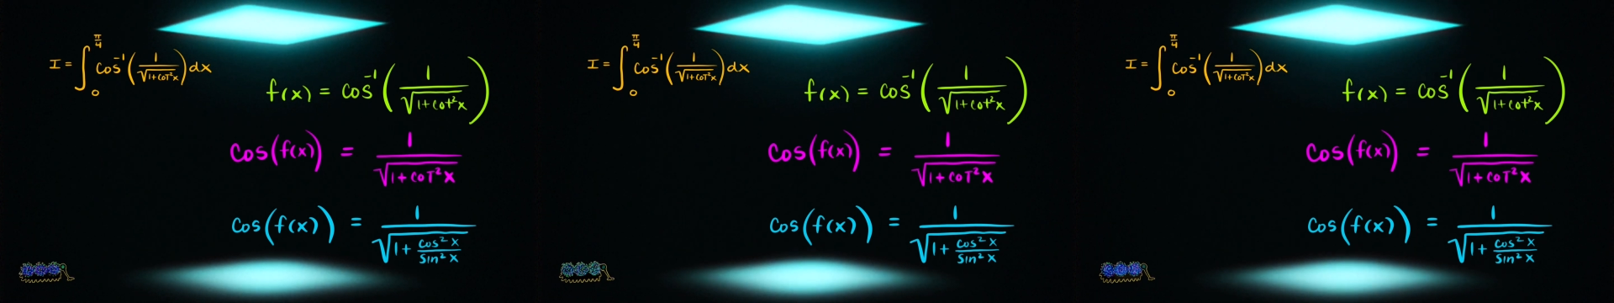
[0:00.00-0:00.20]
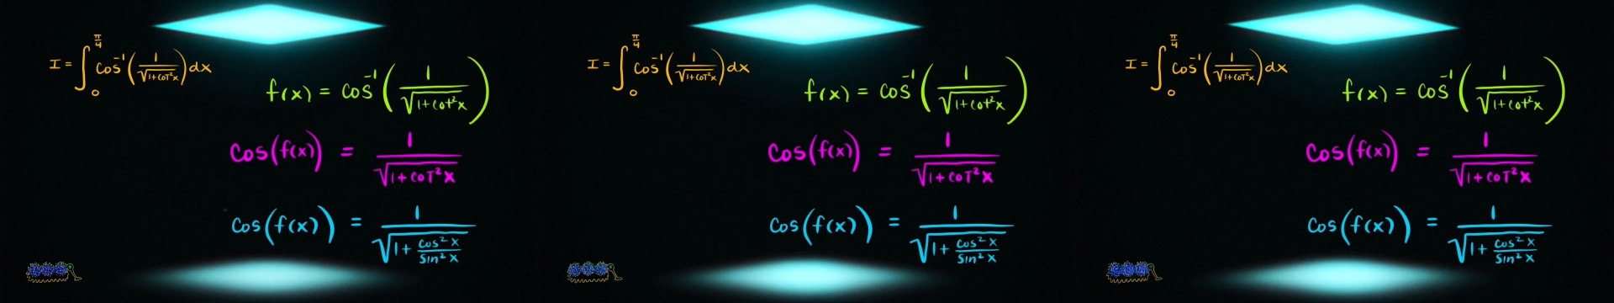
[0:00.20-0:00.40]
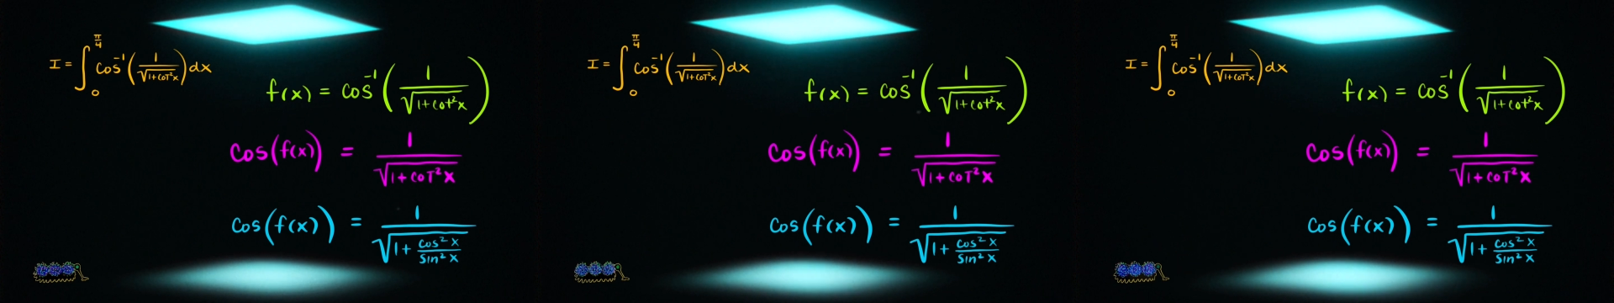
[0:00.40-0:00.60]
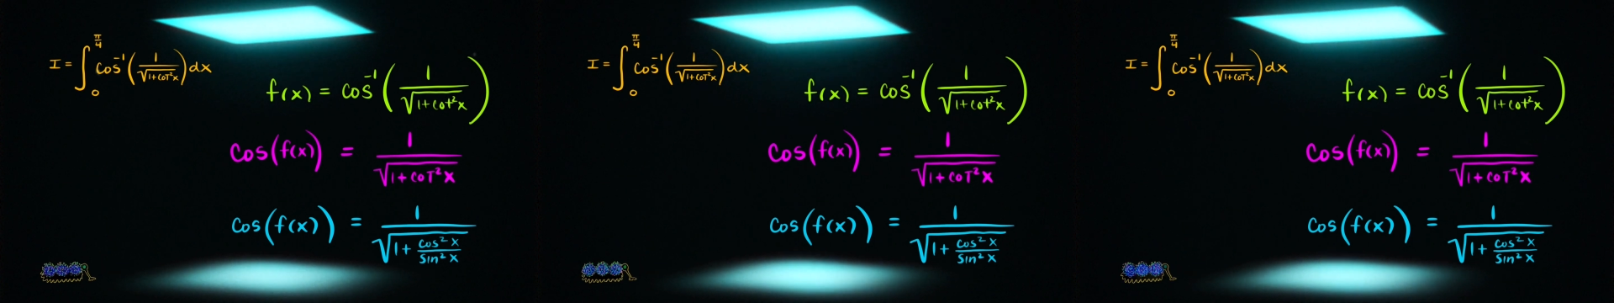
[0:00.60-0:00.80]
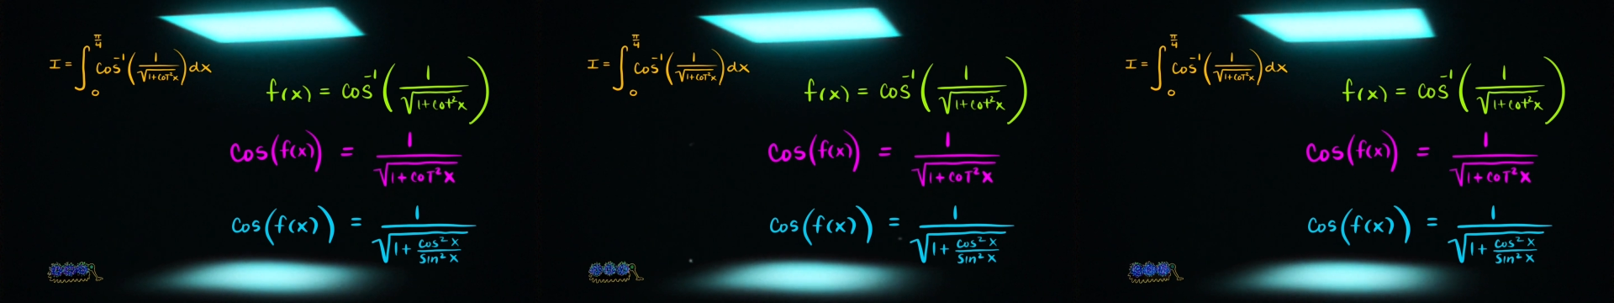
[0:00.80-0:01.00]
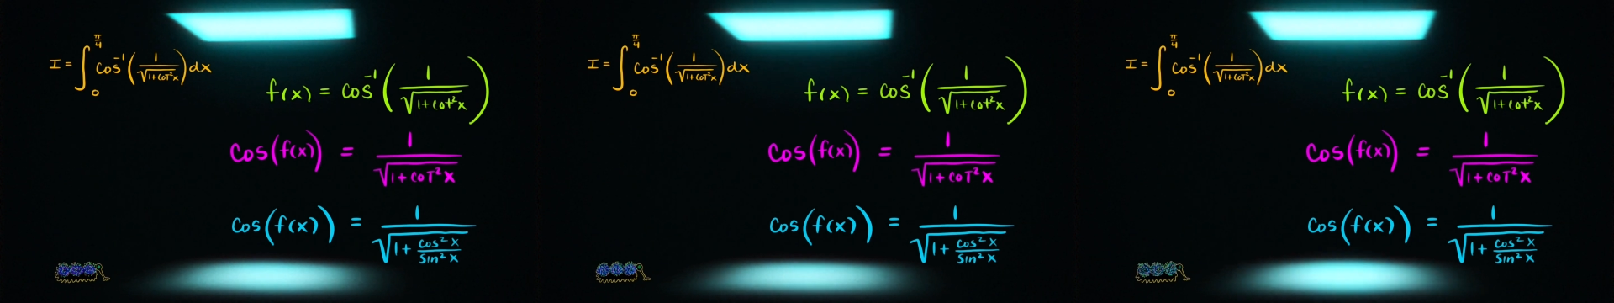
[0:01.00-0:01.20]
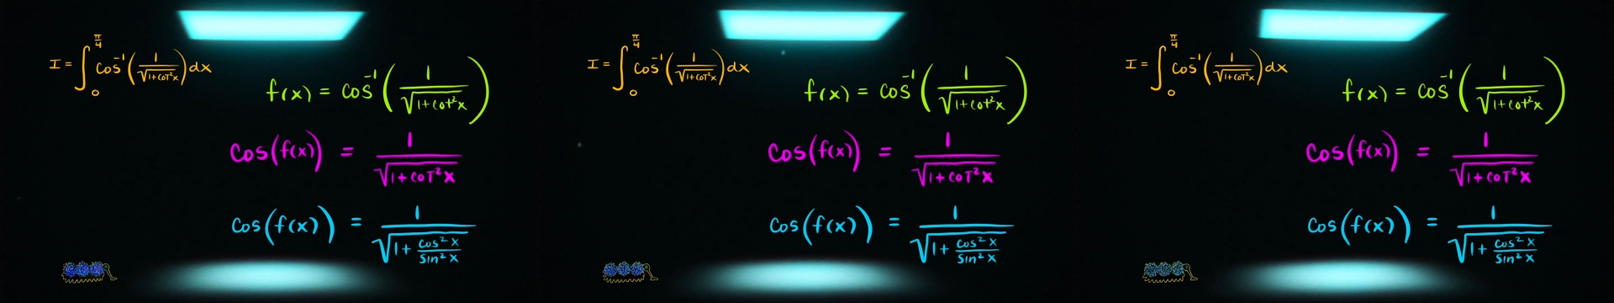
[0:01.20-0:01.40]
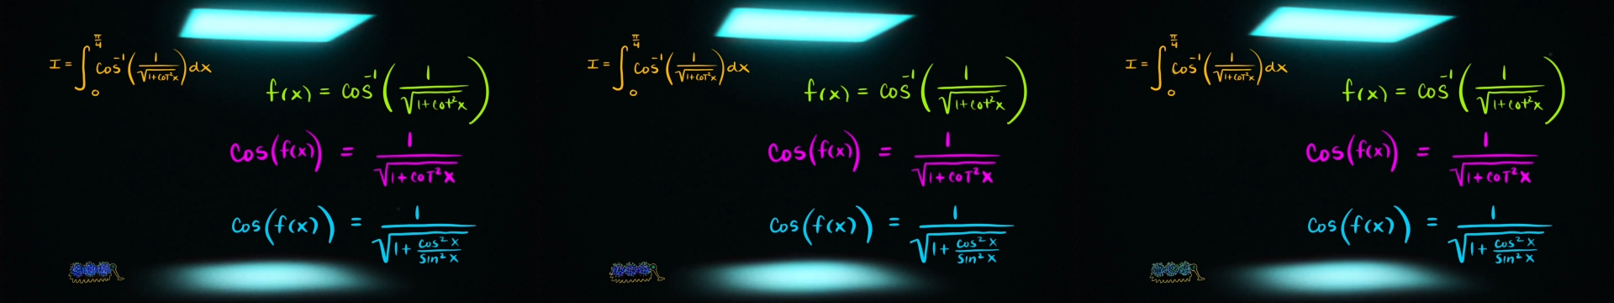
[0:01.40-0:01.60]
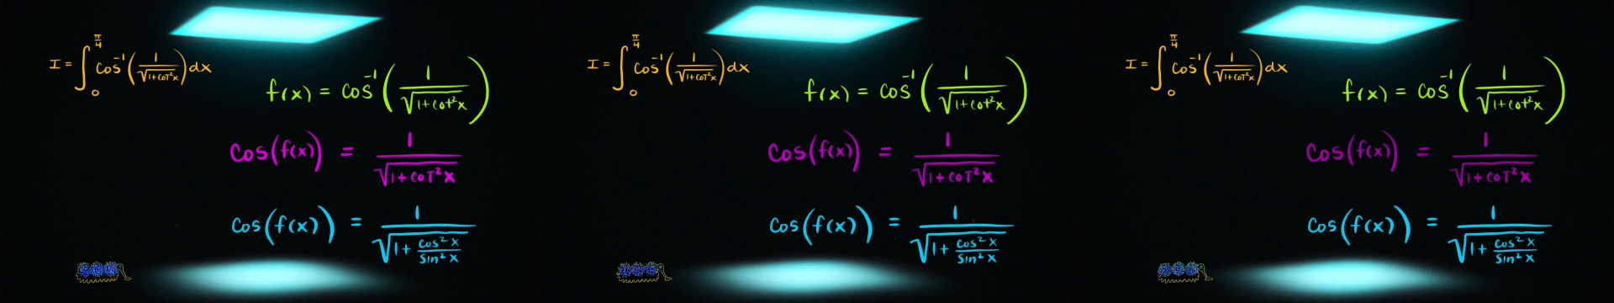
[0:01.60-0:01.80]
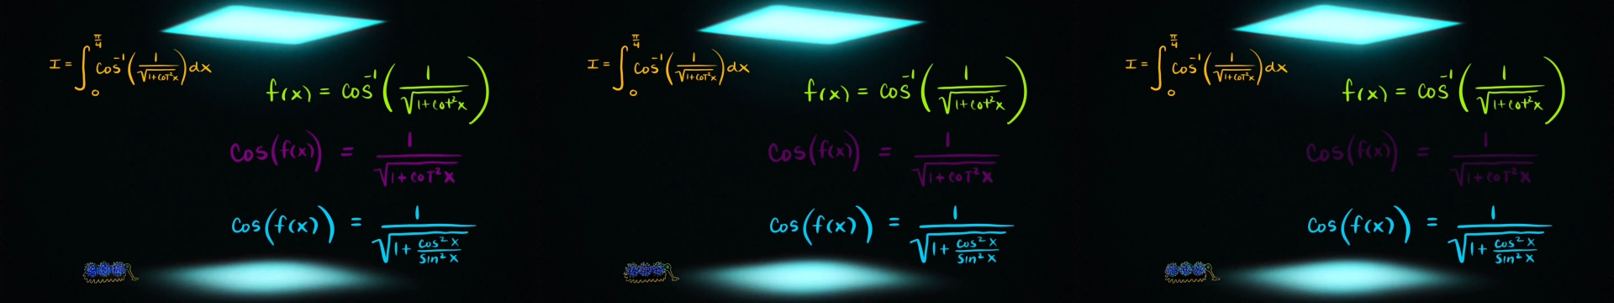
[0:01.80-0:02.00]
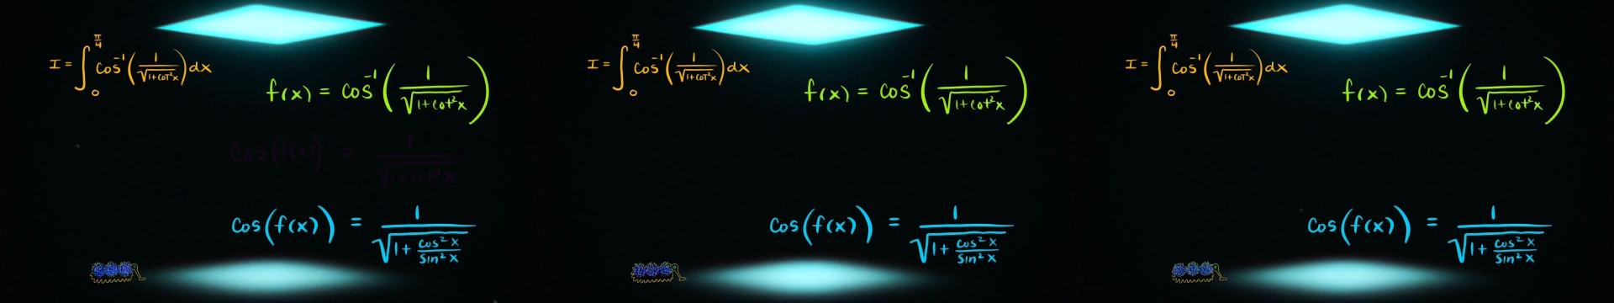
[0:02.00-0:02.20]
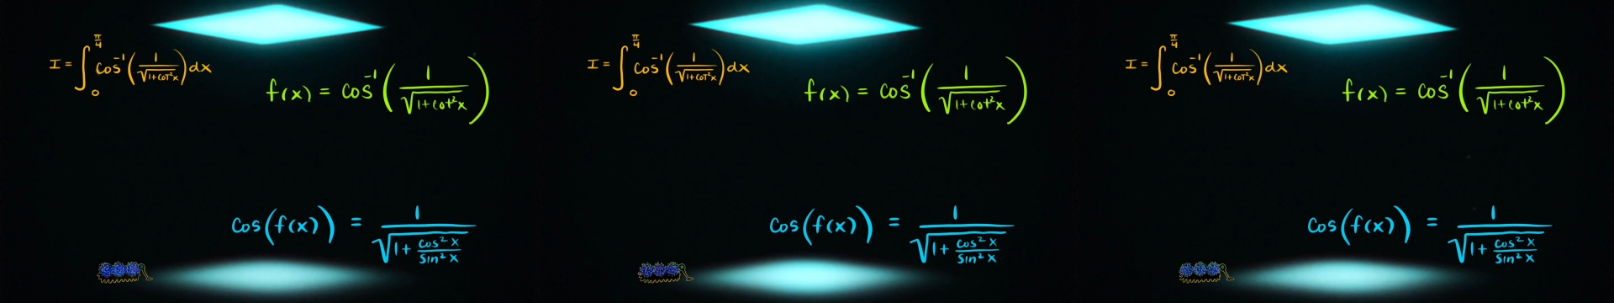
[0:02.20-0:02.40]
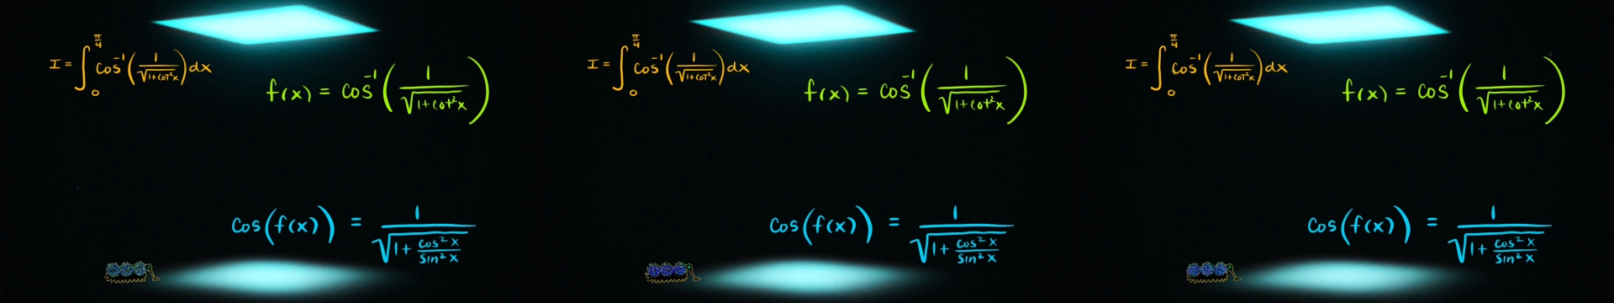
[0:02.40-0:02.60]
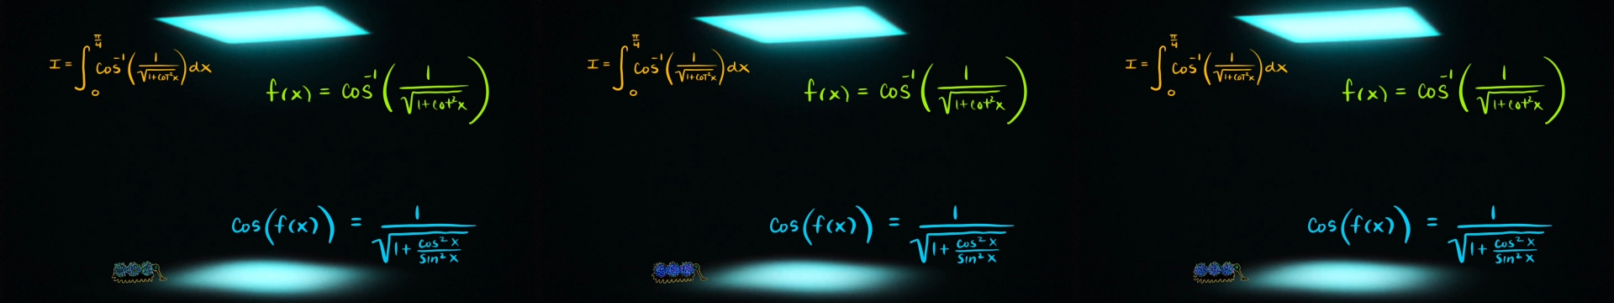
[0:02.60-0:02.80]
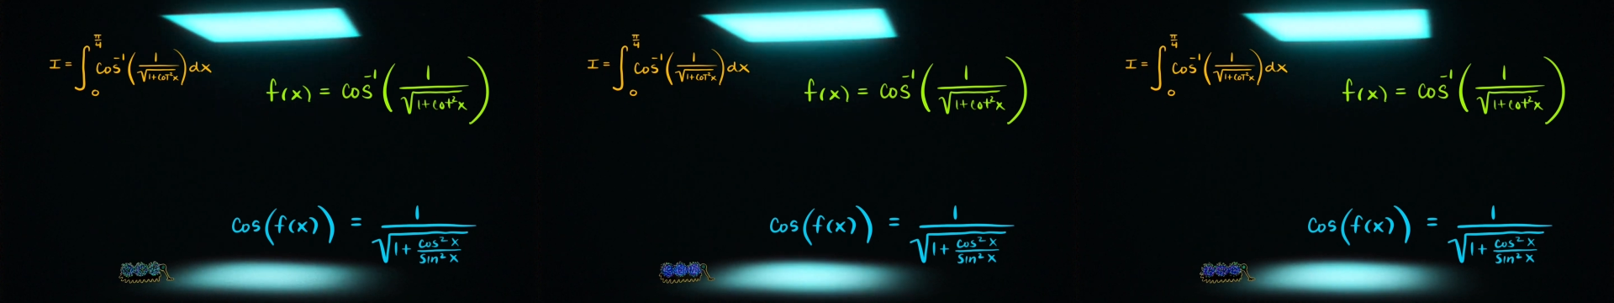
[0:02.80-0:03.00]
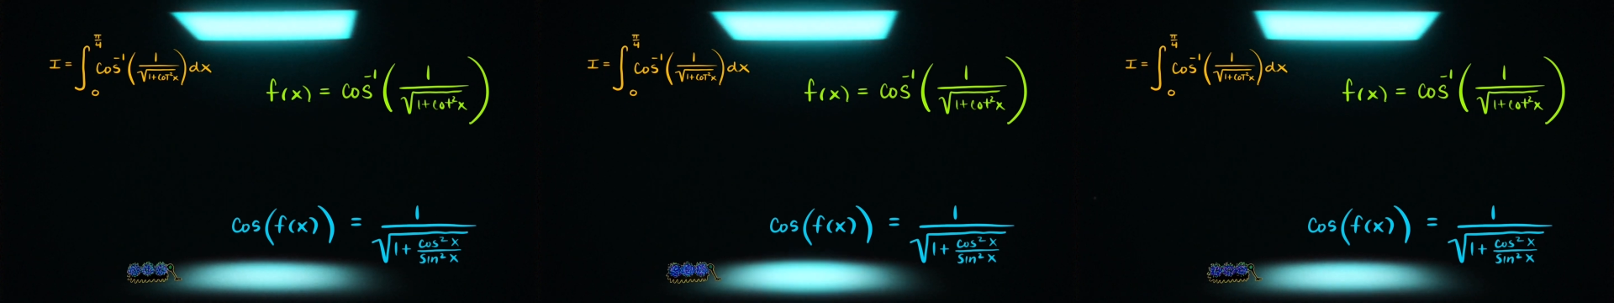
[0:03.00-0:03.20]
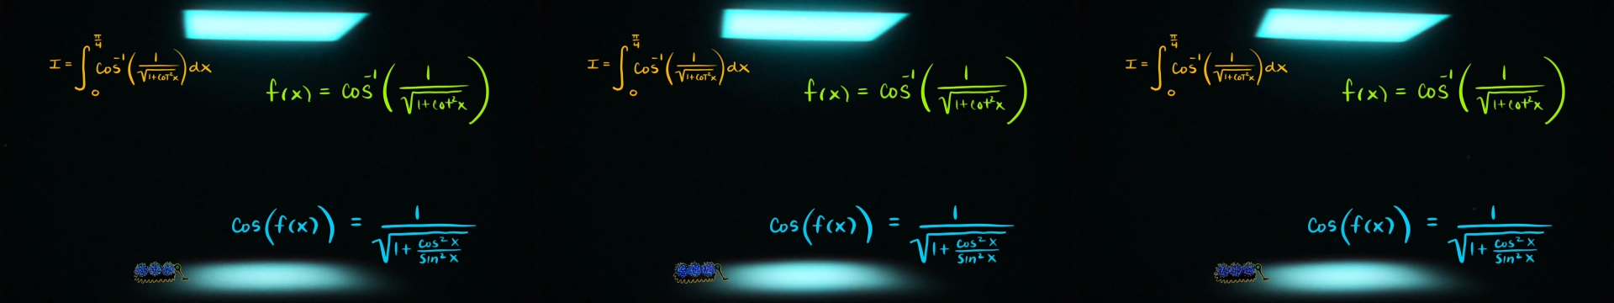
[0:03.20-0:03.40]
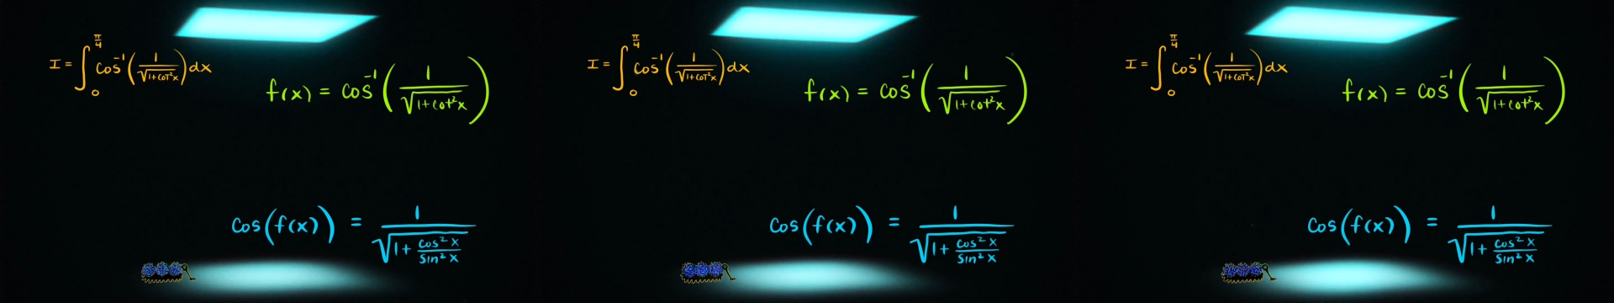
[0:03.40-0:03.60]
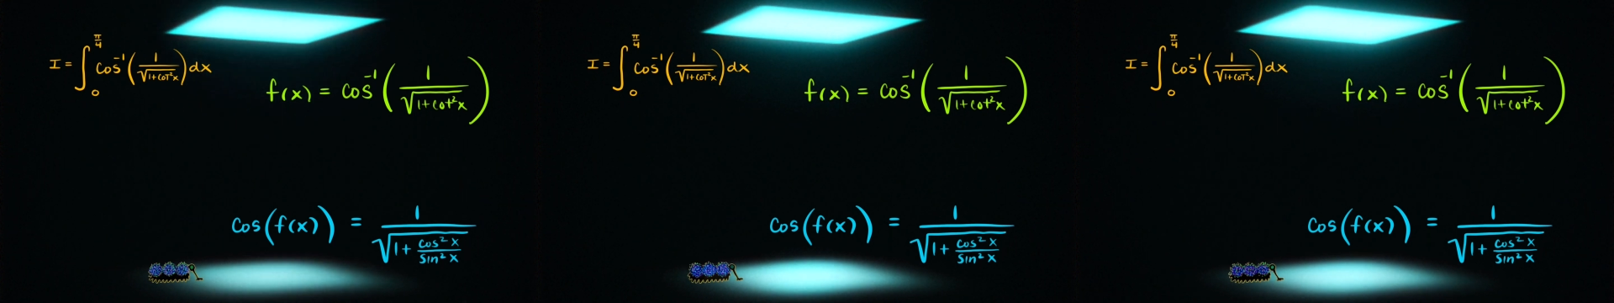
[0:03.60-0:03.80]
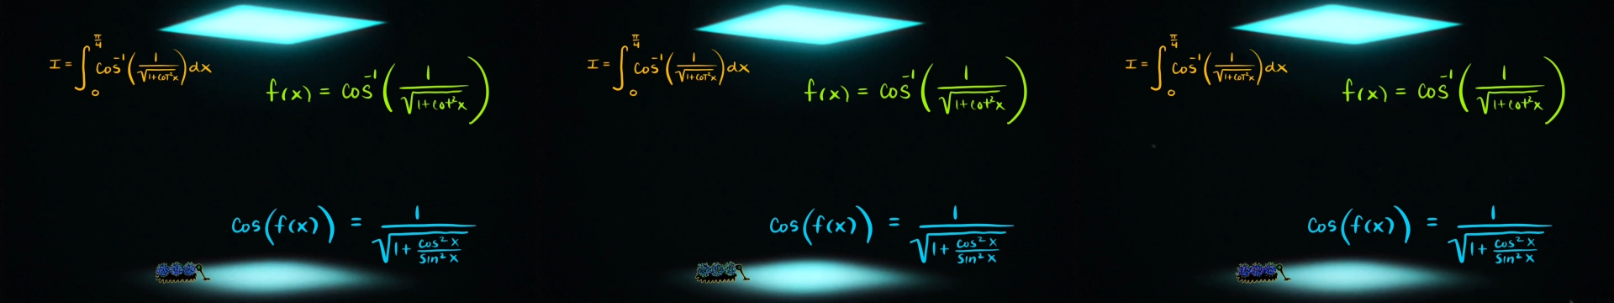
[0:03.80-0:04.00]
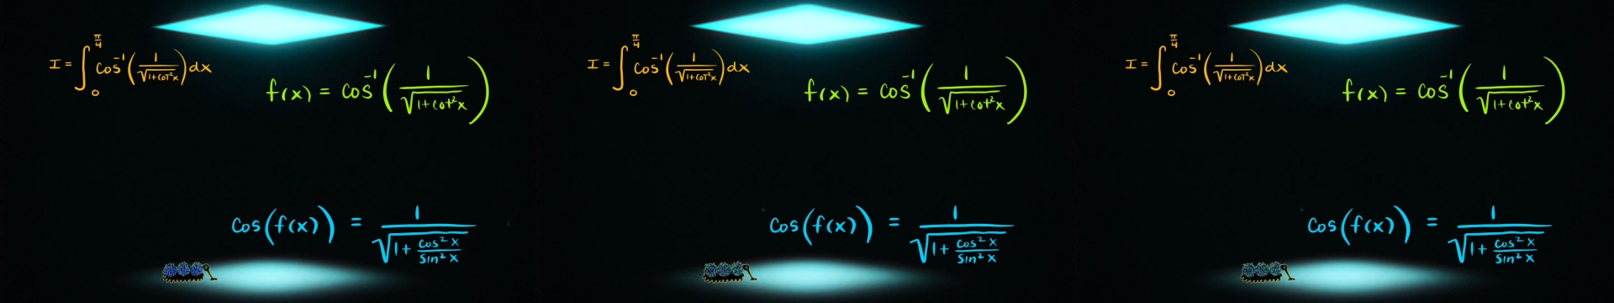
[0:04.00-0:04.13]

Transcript: (no speaker visible)